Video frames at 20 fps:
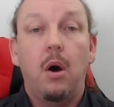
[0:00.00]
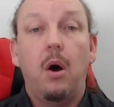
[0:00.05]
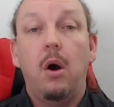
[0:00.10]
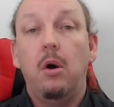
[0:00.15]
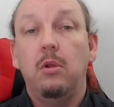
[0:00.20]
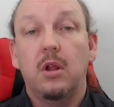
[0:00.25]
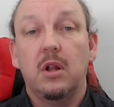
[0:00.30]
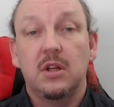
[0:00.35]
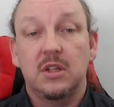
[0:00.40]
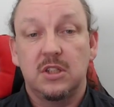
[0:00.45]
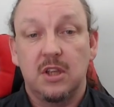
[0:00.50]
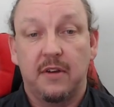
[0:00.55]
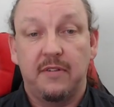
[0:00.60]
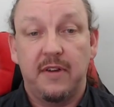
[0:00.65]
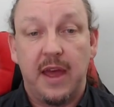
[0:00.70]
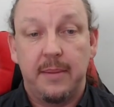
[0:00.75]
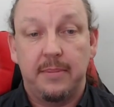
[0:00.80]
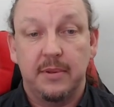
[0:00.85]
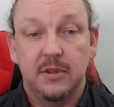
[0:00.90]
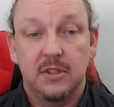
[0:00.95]
A whole lot of stuff
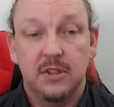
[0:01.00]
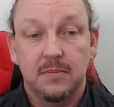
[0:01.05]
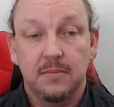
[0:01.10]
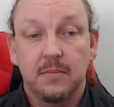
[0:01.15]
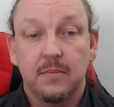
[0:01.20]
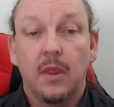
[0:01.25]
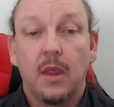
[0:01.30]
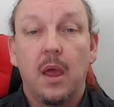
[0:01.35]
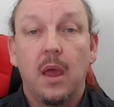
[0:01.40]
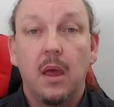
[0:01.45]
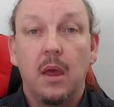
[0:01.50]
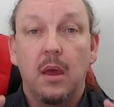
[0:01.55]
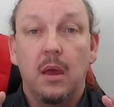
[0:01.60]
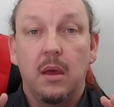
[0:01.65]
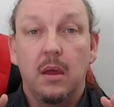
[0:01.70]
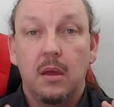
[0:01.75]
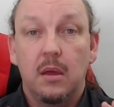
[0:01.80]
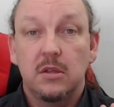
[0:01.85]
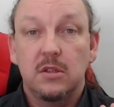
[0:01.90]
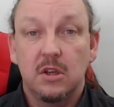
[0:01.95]
happens.
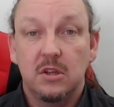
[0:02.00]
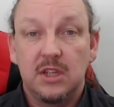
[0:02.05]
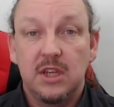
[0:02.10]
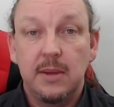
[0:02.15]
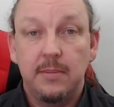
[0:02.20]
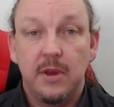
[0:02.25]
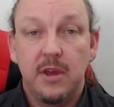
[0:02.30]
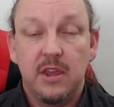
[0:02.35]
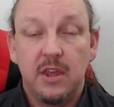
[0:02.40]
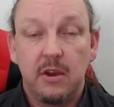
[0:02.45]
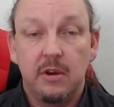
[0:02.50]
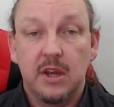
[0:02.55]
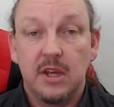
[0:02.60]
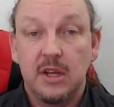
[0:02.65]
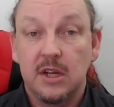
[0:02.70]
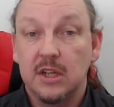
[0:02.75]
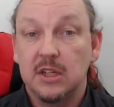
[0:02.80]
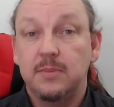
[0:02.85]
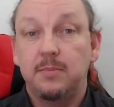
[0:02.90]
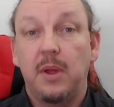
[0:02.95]
So CB Theory
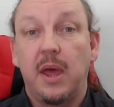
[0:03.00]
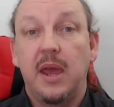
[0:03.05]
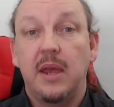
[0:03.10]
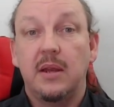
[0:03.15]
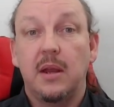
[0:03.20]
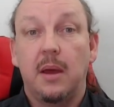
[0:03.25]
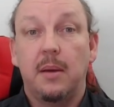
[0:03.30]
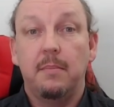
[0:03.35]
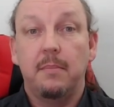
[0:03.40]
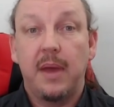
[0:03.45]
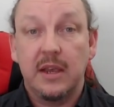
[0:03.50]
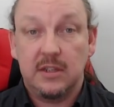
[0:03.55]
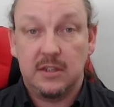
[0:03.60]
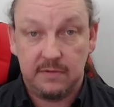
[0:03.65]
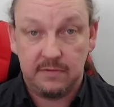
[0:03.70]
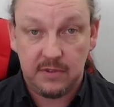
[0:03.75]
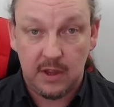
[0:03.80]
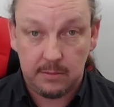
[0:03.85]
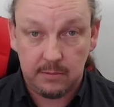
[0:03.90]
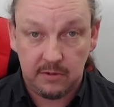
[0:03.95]
can explain a
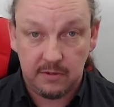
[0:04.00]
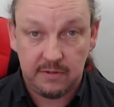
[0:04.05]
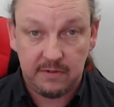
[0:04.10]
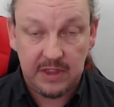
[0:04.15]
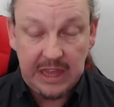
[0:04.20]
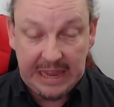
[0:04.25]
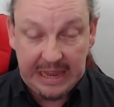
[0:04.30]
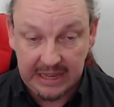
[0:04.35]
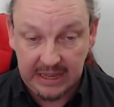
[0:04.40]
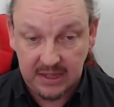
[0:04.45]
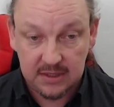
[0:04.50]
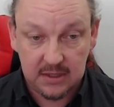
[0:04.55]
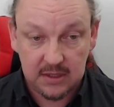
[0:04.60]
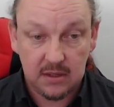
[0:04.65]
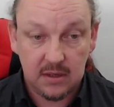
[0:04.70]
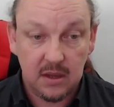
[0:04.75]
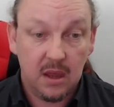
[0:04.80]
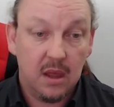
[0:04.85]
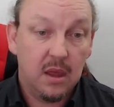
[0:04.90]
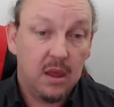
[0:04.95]
massive number of
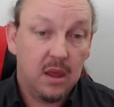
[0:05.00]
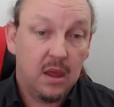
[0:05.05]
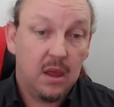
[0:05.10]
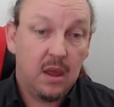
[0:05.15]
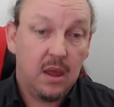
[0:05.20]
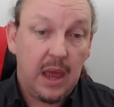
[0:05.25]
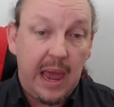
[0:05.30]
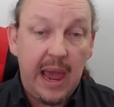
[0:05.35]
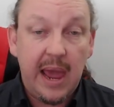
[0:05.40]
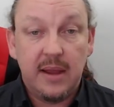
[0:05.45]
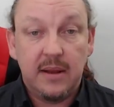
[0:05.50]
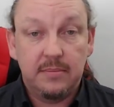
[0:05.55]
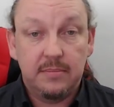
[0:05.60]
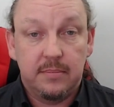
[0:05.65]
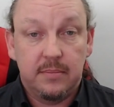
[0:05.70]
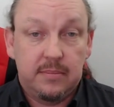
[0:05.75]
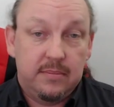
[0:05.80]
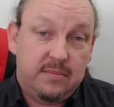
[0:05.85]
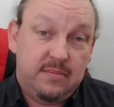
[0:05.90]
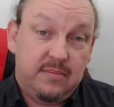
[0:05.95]
things. And
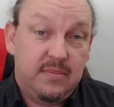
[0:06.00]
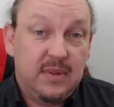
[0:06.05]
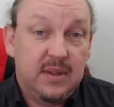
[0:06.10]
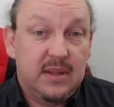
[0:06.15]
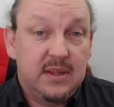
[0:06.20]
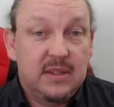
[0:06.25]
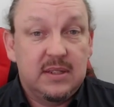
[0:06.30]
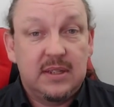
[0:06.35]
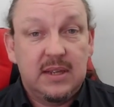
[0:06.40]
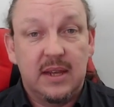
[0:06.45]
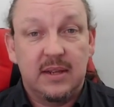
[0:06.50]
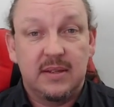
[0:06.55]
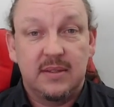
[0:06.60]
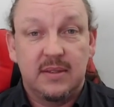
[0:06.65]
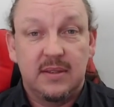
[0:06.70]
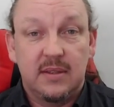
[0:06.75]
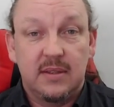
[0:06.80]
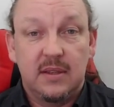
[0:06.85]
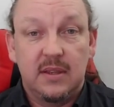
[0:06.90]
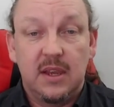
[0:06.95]
as I said,
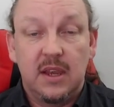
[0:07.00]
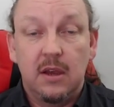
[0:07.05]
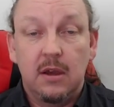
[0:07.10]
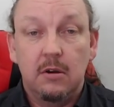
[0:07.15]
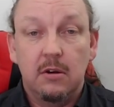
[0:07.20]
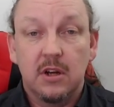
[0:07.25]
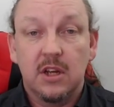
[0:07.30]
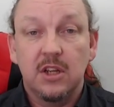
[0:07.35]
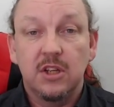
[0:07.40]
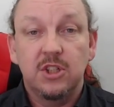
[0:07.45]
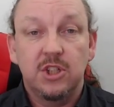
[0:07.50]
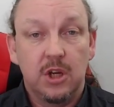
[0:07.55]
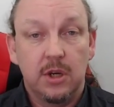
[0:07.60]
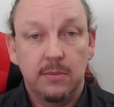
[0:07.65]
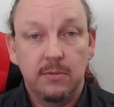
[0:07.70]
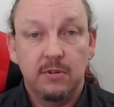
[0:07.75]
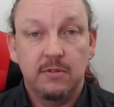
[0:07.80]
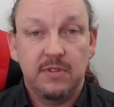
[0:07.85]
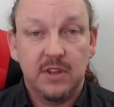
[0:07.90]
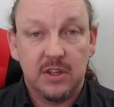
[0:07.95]
you're a
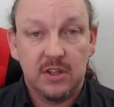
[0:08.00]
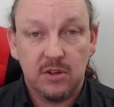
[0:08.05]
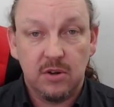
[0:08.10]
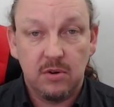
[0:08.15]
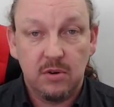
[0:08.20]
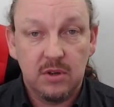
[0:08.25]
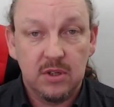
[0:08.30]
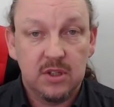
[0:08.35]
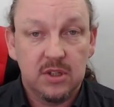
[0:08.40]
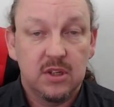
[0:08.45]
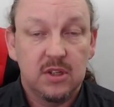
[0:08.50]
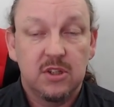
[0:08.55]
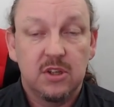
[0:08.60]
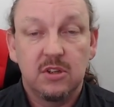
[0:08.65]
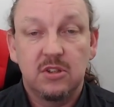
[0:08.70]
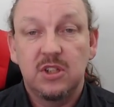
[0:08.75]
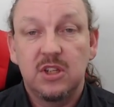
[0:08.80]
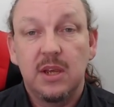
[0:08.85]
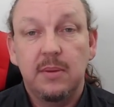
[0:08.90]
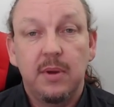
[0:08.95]
consumer of this course,
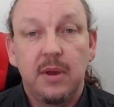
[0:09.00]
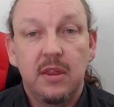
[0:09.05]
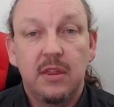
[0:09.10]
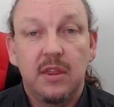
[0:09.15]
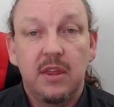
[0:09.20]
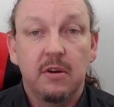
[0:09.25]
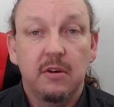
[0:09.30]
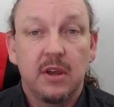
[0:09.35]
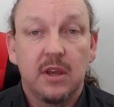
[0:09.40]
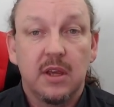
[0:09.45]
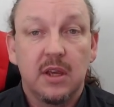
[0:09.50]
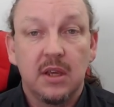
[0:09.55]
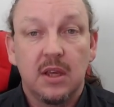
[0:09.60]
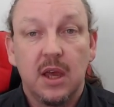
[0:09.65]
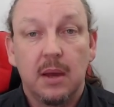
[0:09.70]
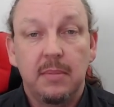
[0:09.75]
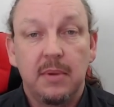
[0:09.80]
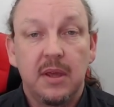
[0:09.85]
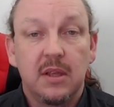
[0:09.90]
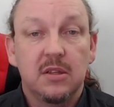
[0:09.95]
so CB theory can
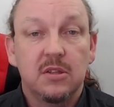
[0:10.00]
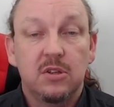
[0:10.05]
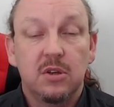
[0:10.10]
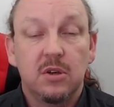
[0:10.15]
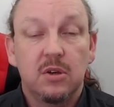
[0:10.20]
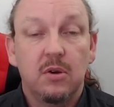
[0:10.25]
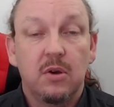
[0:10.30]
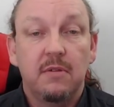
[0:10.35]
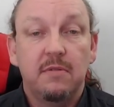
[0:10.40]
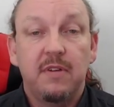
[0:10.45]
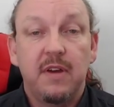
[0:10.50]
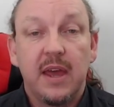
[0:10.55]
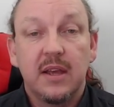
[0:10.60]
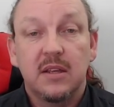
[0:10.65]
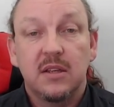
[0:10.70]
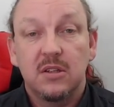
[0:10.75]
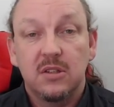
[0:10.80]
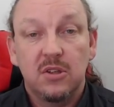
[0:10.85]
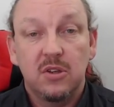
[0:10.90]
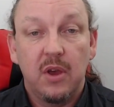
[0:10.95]
come into
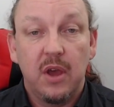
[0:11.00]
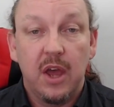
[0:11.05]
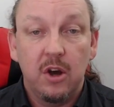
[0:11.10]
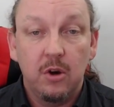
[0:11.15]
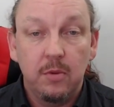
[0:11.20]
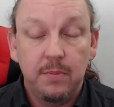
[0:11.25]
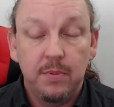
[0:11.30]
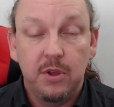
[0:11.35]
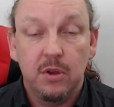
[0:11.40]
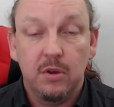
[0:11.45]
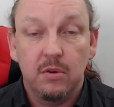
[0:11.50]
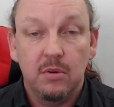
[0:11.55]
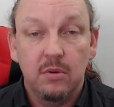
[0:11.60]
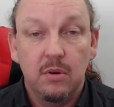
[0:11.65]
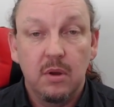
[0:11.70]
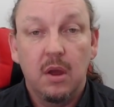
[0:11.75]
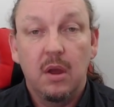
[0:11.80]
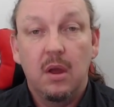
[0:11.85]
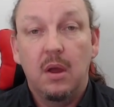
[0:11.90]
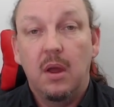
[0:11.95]
effect to help
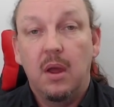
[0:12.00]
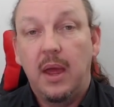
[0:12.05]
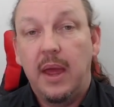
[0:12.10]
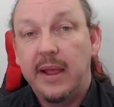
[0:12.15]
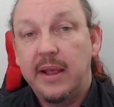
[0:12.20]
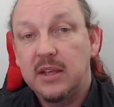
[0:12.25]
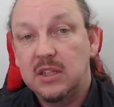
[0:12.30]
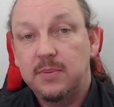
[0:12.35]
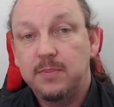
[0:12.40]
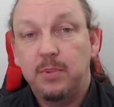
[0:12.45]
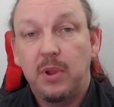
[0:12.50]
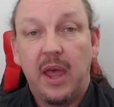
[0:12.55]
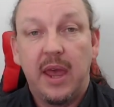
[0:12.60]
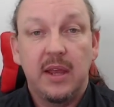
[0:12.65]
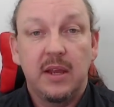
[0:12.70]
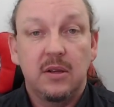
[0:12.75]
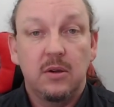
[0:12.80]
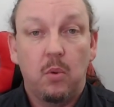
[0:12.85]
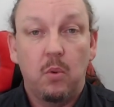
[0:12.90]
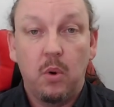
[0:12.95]
you
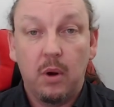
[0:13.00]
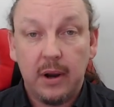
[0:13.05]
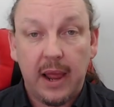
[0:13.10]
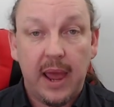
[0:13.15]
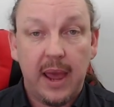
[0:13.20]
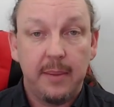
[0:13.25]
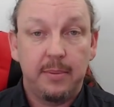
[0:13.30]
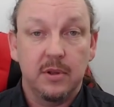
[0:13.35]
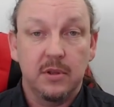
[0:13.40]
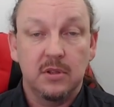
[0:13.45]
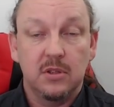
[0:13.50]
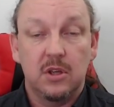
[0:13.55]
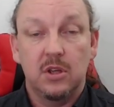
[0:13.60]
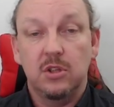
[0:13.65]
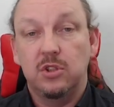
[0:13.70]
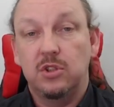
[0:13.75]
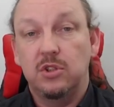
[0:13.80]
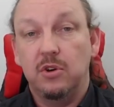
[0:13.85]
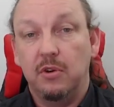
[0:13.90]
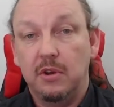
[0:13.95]
explain what happened
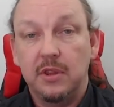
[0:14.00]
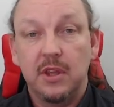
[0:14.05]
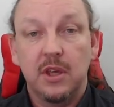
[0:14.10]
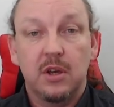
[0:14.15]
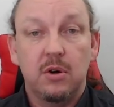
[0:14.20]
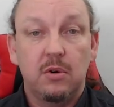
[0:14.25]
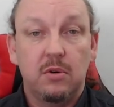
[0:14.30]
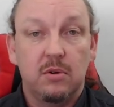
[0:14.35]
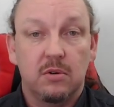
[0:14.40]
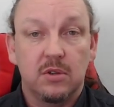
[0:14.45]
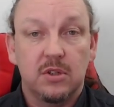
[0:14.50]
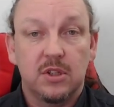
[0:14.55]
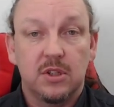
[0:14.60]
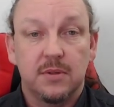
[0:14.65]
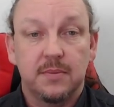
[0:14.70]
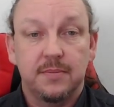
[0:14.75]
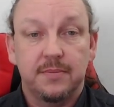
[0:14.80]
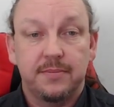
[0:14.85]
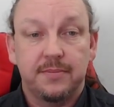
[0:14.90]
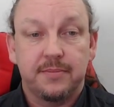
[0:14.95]
during the
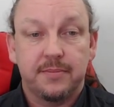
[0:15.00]
course.